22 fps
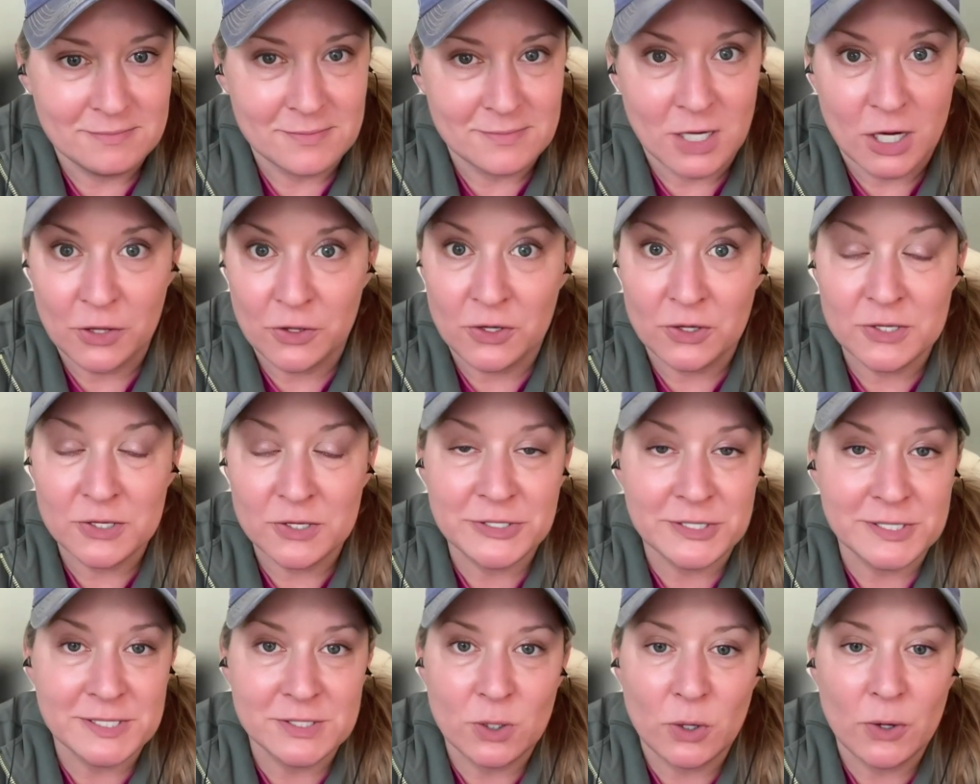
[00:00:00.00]
Others
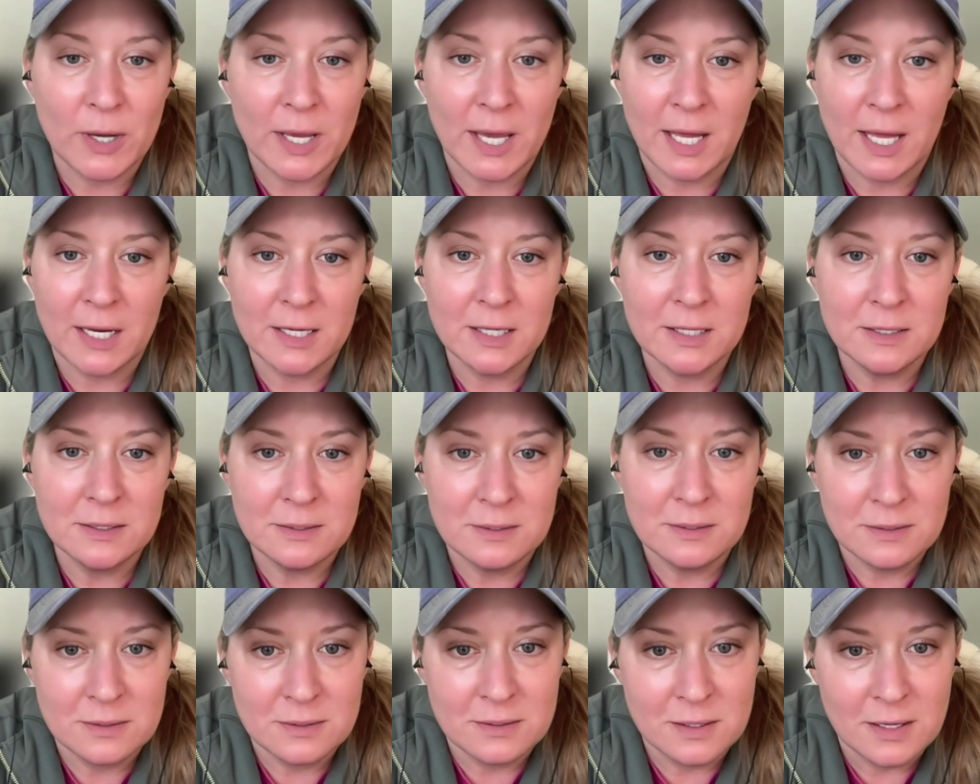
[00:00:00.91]
just don't get it.
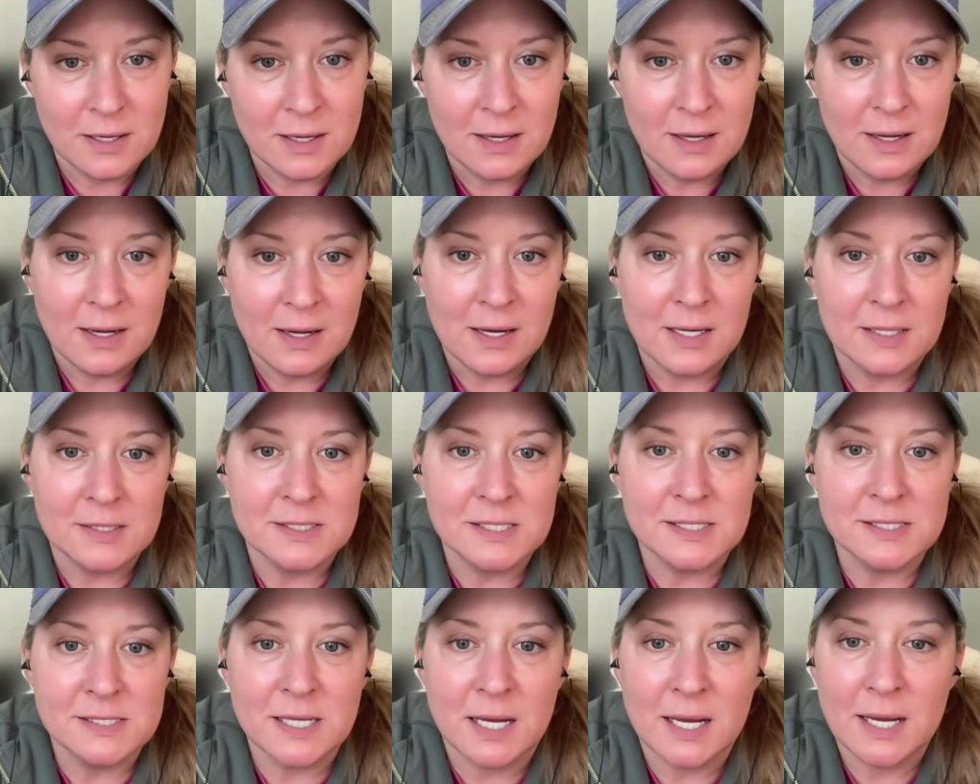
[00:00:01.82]
And
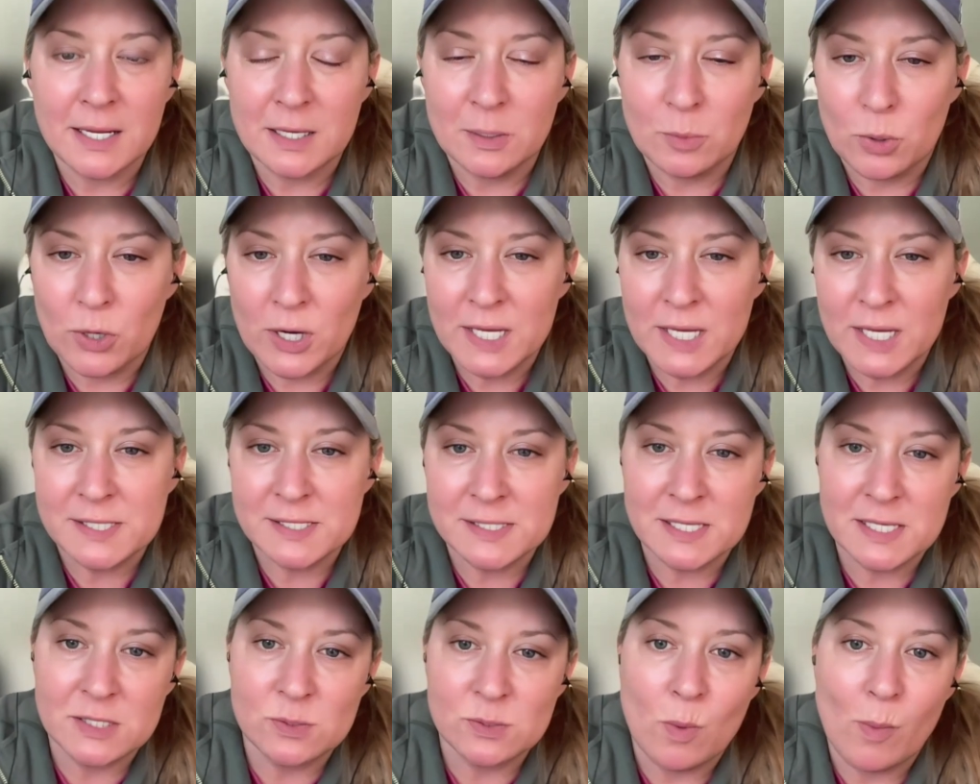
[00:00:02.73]
society praises
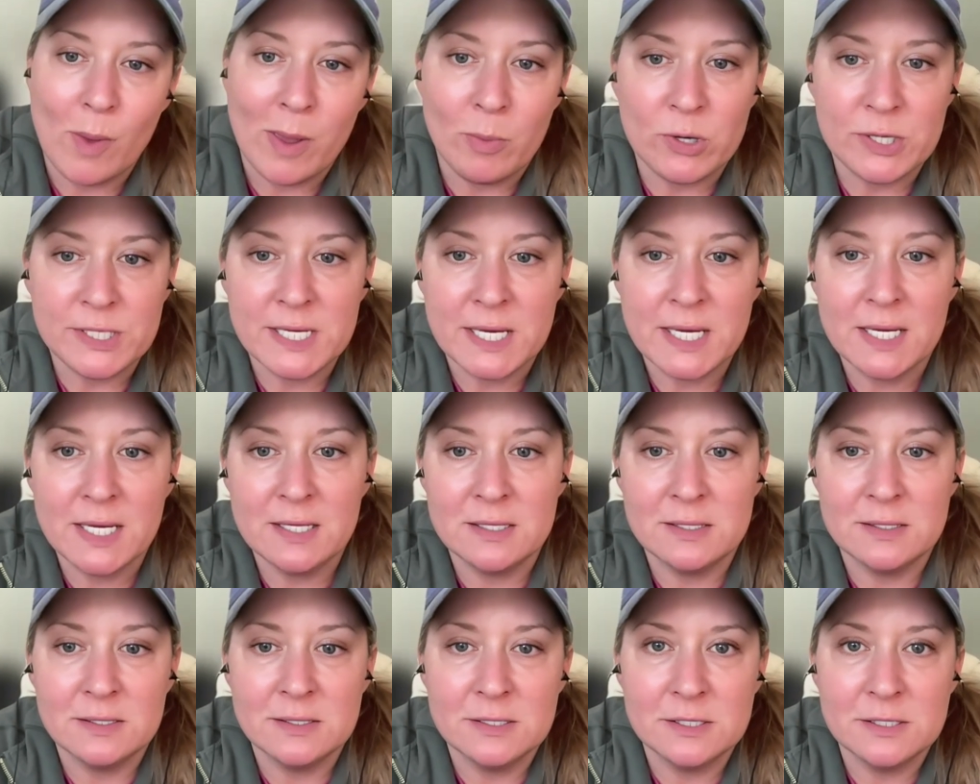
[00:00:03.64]
us when we
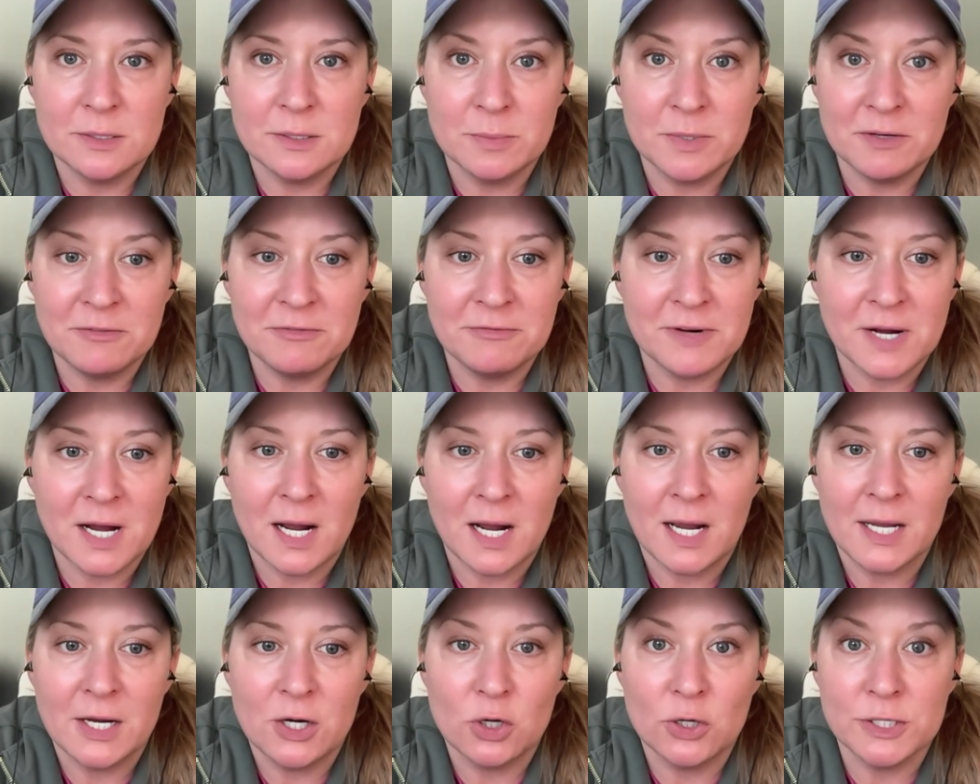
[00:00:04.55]
pretend to be
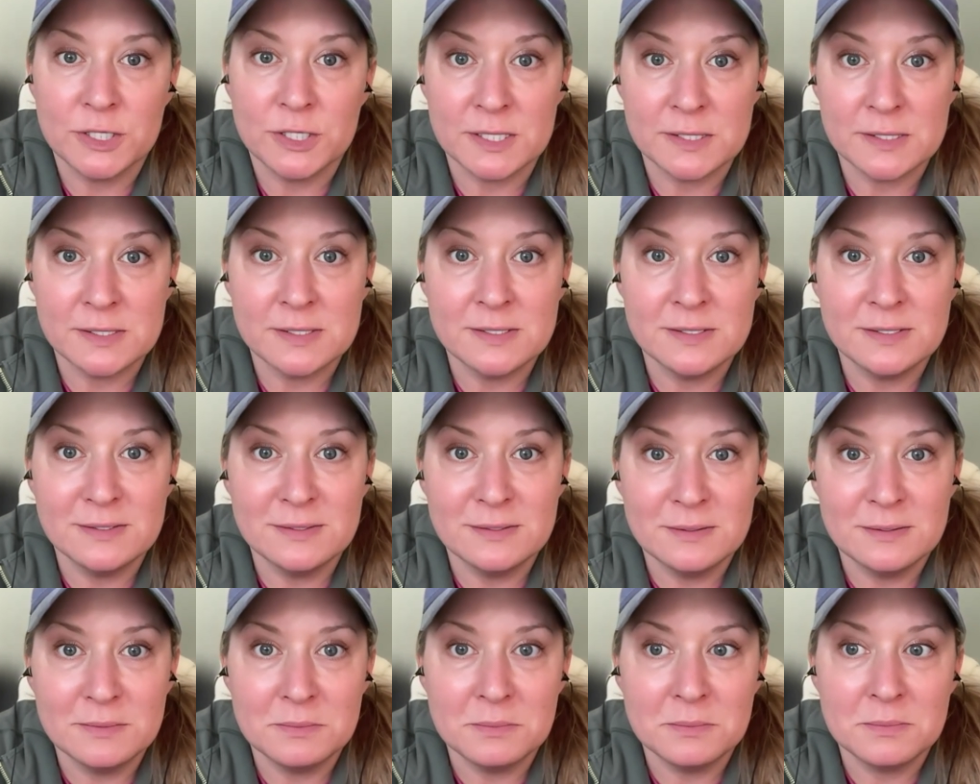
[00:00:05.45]
fine or just
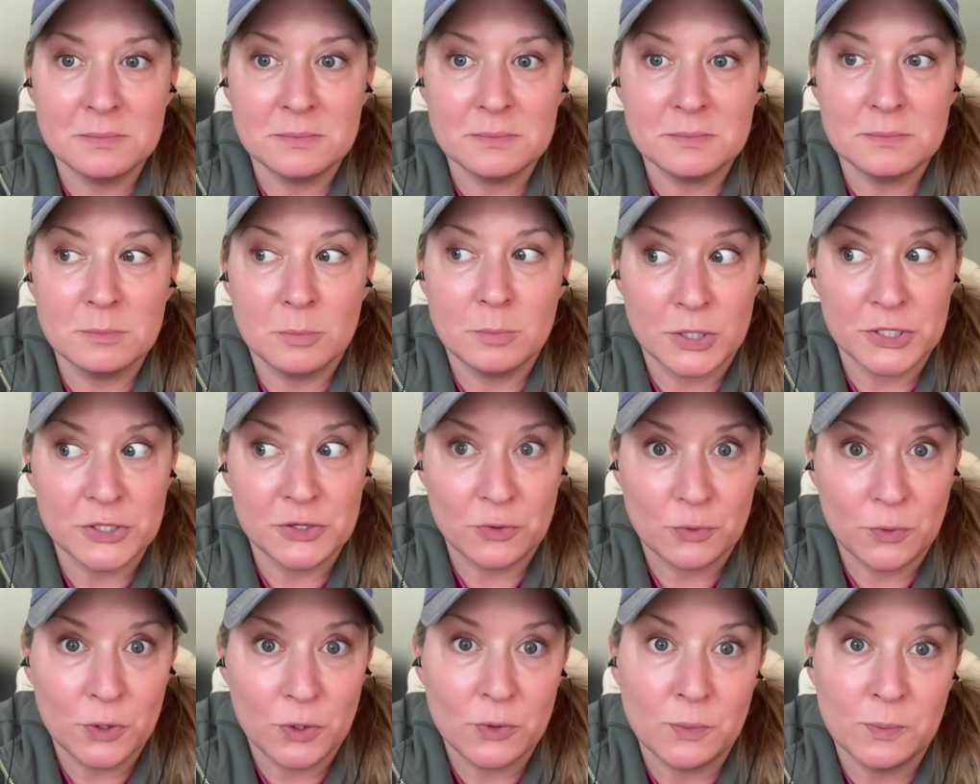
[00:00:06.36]
push
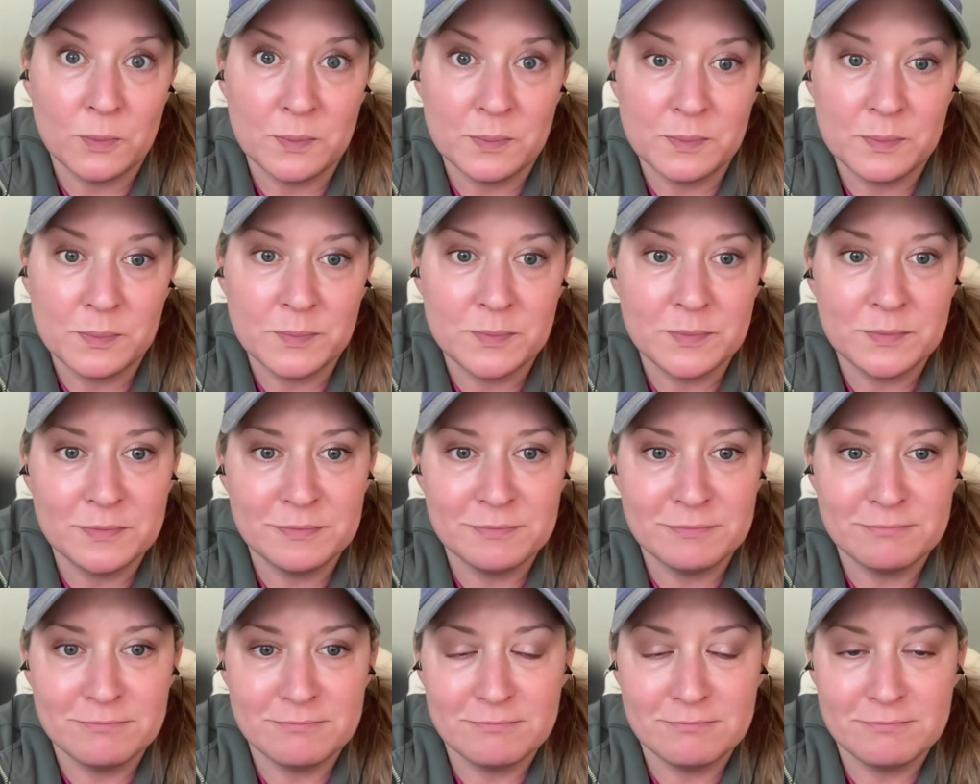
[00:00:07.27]
through.
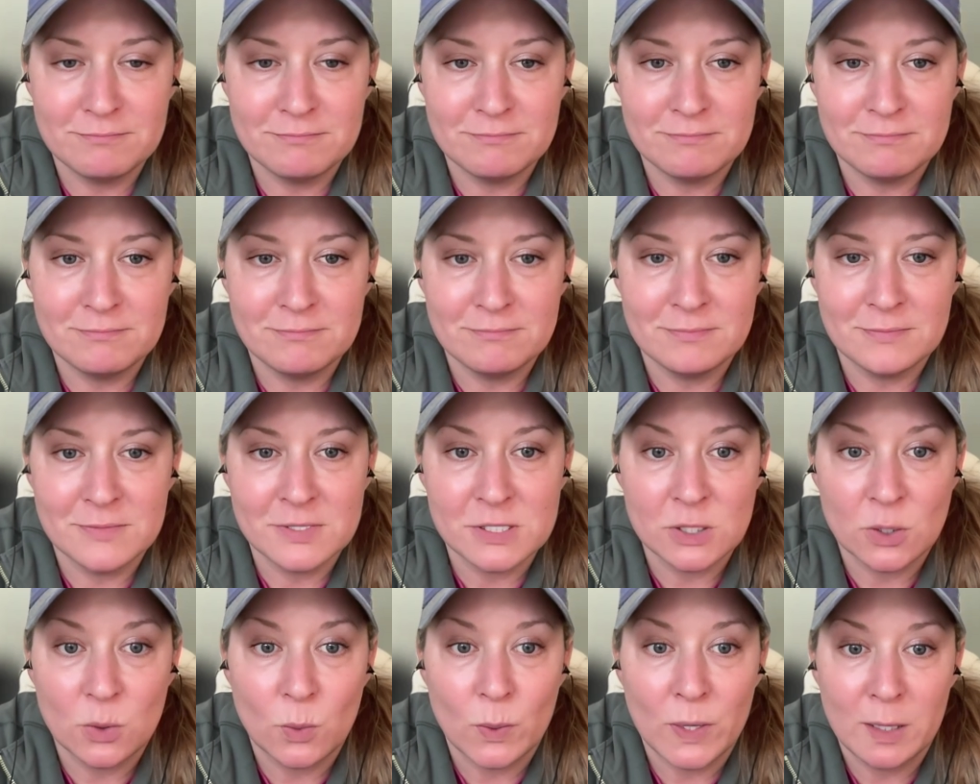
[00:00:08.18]

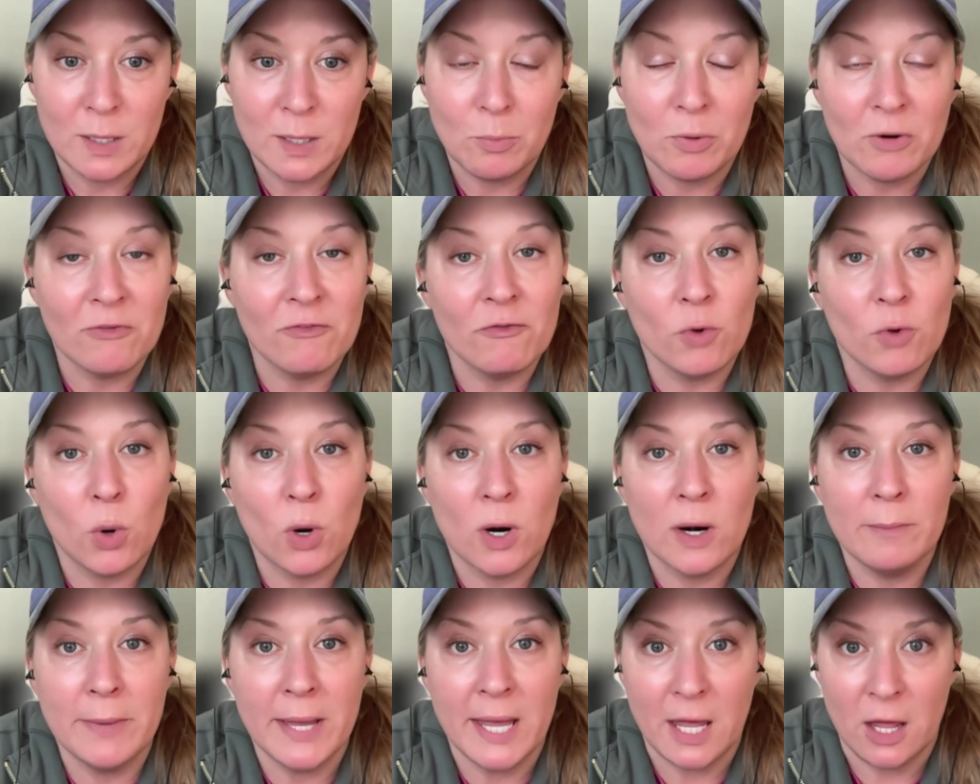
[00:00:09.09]
So we
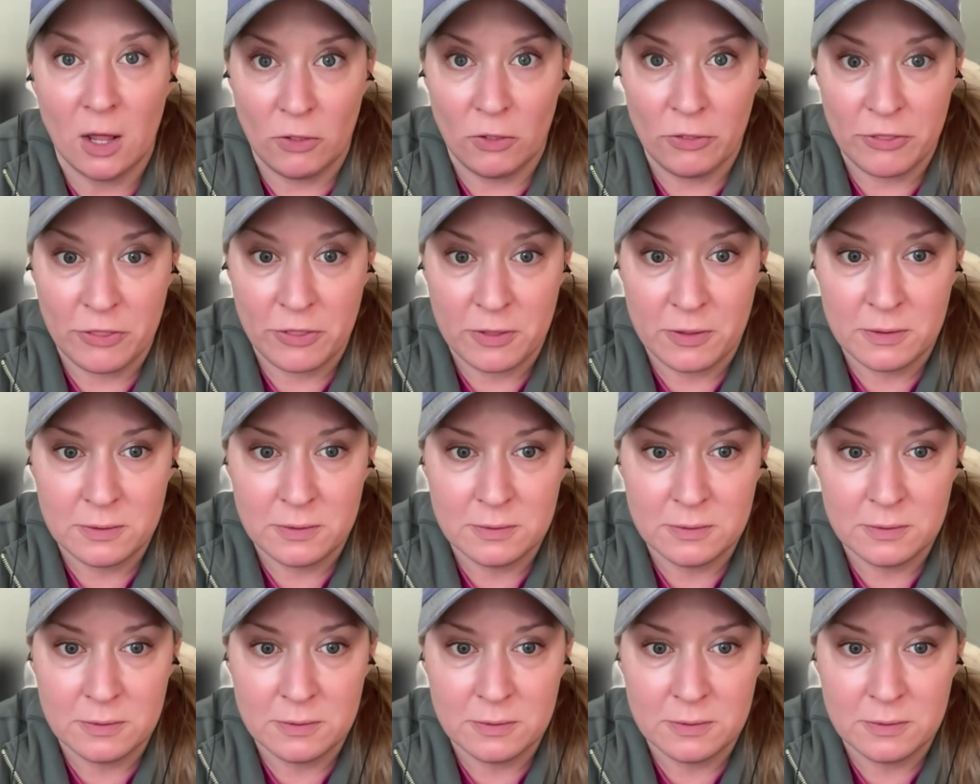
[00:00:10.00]
perform health.